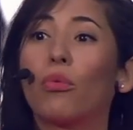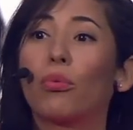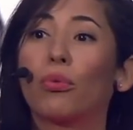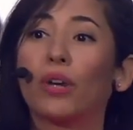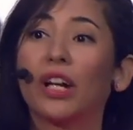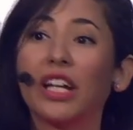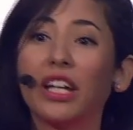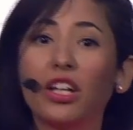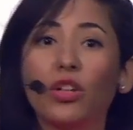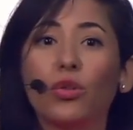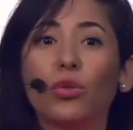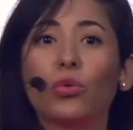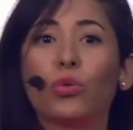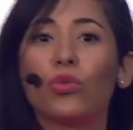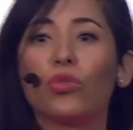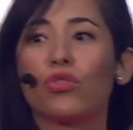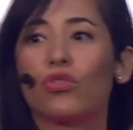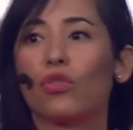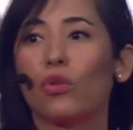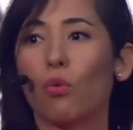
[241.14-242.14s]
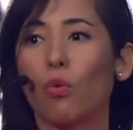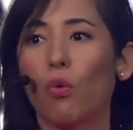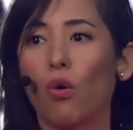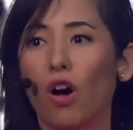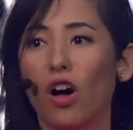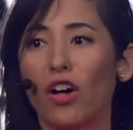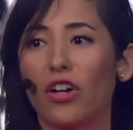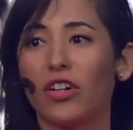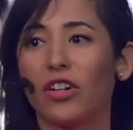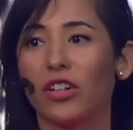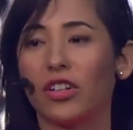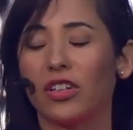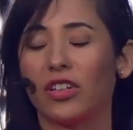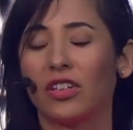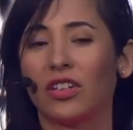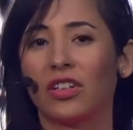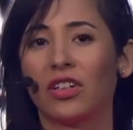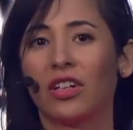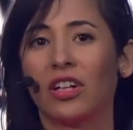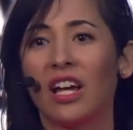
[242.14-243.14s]
reuse the water.
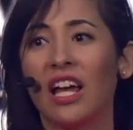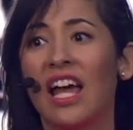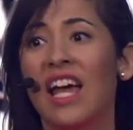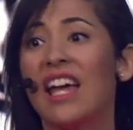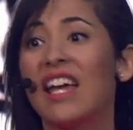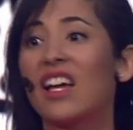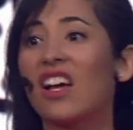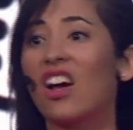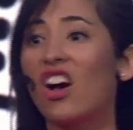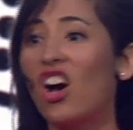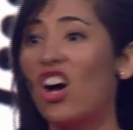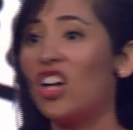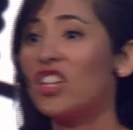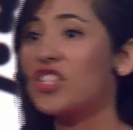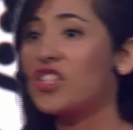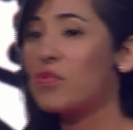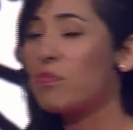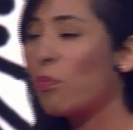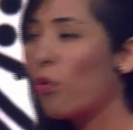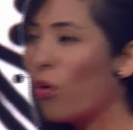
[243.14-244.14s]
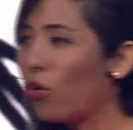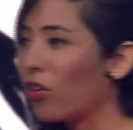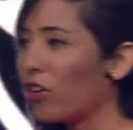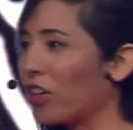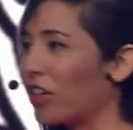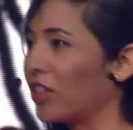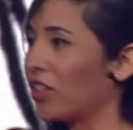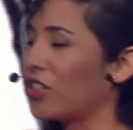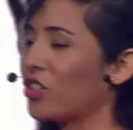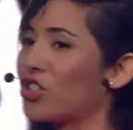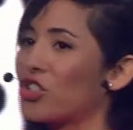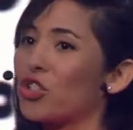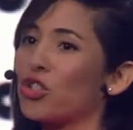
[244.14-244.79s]
It costs more to